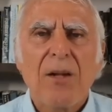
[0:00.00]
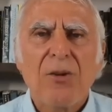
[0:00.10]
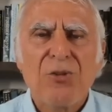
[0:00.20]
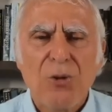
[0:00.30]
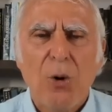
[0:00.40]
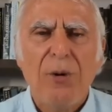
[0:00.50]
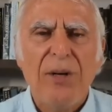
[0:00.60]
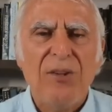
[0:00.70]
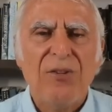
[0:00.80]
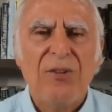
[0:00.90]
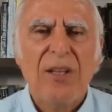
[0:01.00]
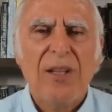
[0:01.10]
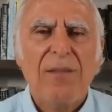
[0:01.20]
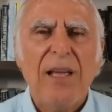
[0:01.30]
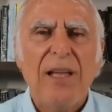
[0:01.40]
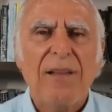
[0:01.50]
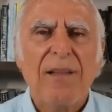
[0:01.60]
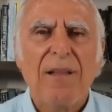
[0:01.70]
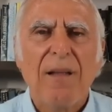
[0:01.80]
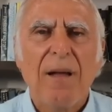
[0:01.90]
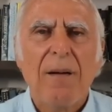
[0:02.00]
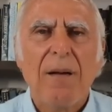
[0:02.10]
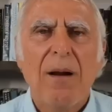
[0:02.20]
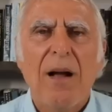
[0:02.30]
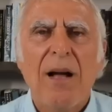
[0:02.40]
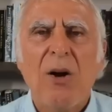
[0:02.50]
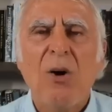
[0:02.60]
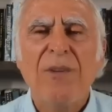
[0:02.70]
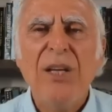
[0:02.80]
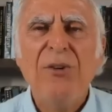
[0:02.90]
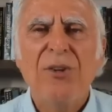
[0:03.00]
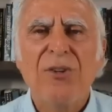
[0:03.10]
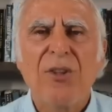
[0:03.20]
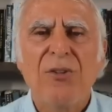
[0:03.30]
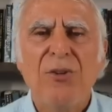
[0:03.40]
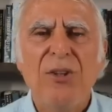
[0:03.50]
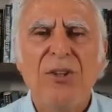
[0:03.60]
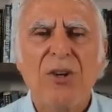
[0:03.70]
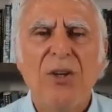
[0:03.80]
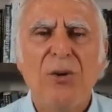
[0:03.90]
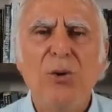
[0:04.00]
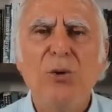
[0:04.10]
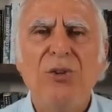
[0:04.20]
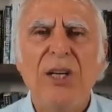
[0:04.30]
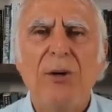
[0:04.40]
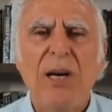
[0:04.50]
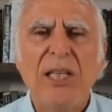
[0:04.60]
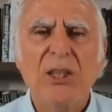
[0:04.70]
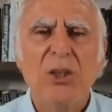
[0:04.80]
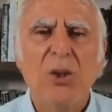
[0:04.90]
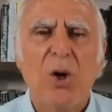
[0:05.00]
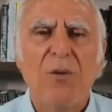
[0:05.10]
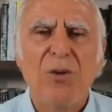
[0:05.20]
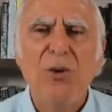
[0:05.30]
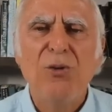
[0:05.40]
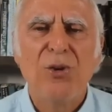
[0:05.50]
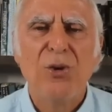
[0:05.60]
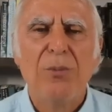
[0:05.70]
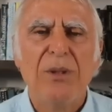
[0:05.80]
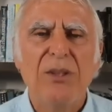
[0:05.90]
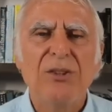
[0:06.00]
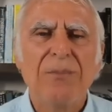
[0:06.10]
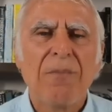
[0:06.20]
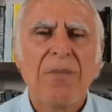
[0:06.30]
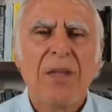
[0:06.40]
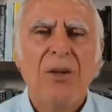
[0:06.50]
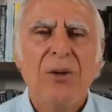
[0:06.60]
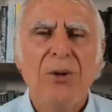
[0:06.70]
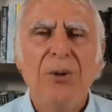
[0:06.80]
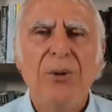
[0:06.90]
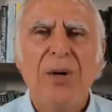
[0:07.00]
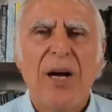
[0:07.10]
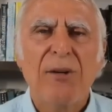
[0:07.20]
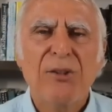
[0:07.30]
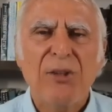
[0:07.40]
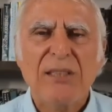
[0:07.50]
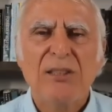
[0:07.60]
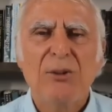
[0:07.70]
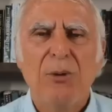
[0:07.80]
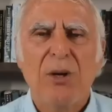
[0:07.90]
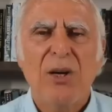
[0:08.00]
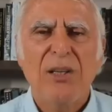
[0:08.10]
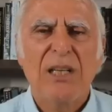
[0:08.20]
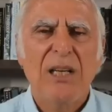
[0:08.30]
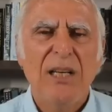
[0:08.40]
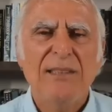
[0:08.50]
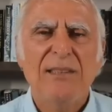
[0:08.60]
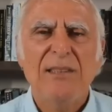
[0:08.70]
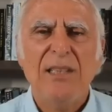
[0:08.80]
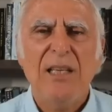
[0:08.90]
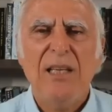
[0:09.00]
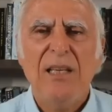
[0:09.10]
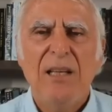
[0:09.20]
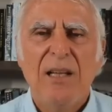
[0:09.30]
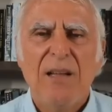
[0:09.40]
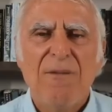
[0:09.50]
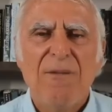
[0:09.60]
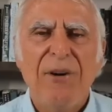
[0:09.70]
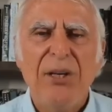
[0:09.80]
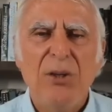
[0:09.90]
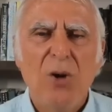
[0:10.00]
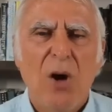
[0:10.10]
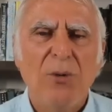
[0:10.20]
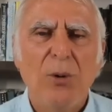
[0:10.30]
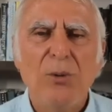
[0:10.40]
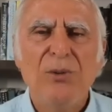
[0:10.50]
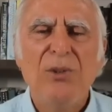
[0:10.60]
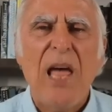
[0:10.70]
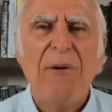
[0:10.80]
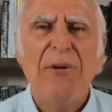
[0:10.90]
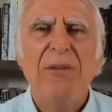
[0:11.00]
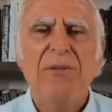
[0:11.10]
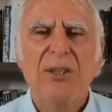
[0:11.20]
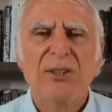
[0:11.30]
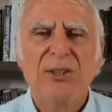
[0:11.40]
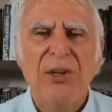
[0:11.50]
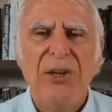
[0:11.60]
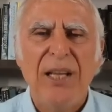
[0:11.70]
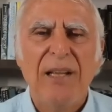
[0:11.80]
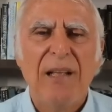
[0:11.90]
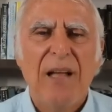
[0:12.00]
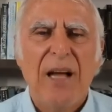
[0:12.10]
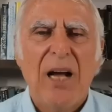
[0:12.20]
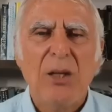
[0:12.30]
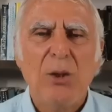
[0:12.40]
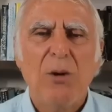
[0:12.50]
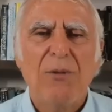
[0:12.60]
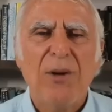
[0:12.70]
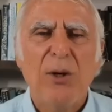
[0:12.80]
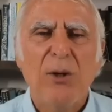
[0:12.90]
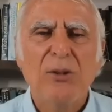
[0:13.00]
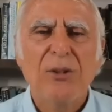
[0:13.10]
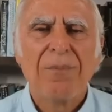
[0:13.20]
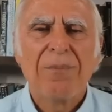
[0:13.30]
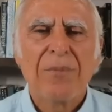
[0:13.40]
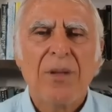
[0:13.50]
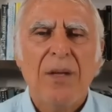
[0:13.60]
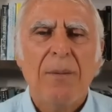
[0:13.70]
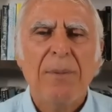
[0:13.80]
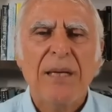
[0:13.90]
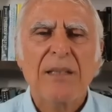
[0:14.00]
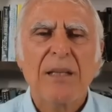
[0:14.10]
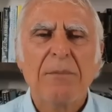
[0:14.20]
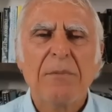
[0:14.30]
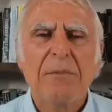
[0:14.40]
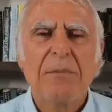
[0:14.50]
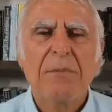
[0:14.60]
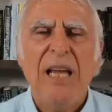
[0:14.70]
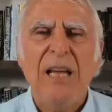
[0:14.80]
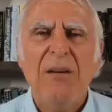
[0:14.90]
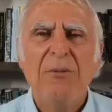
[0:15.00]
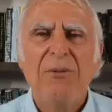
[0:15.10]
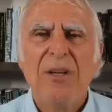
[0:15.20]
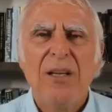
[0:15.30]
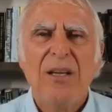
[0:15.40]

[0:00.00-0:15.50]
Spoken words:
stories that are of interest to this kind of new generation of YouTubers who are attracted to a kind of glitzy, very novel narrative concerning UFOs, but doesn't have